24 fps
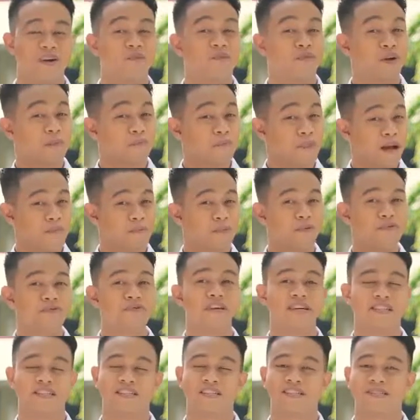Remember
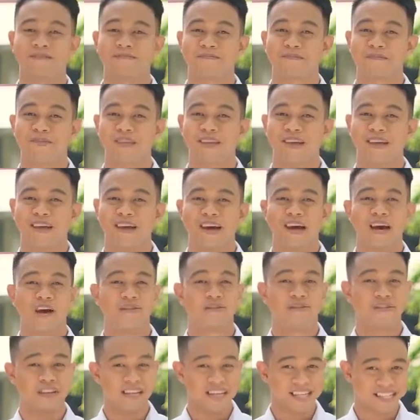this: a
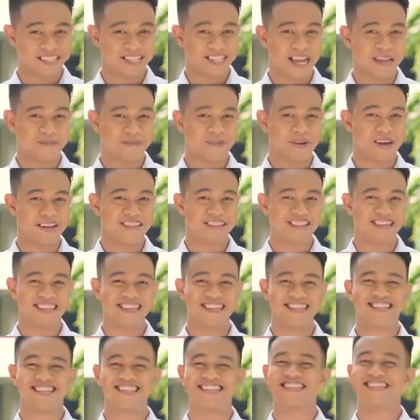thesis statement
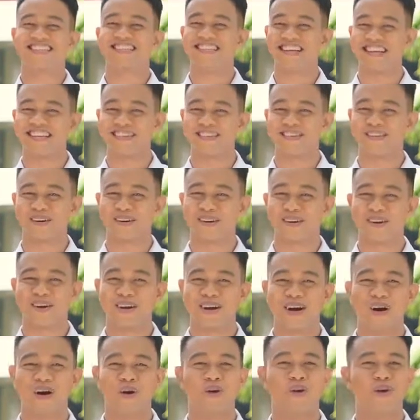is the center
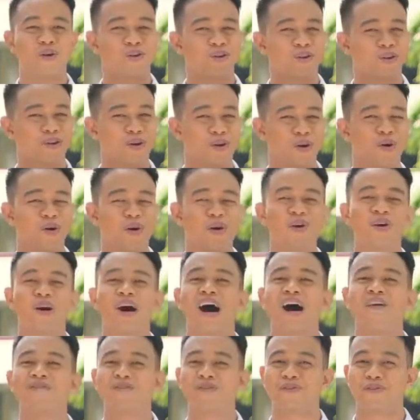or core
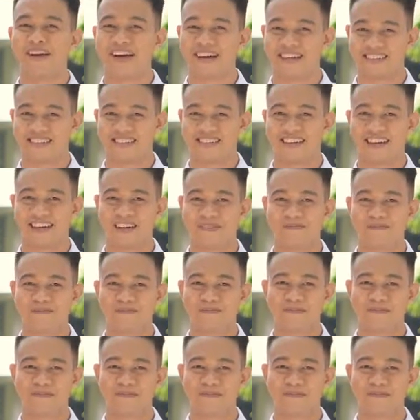of your essay.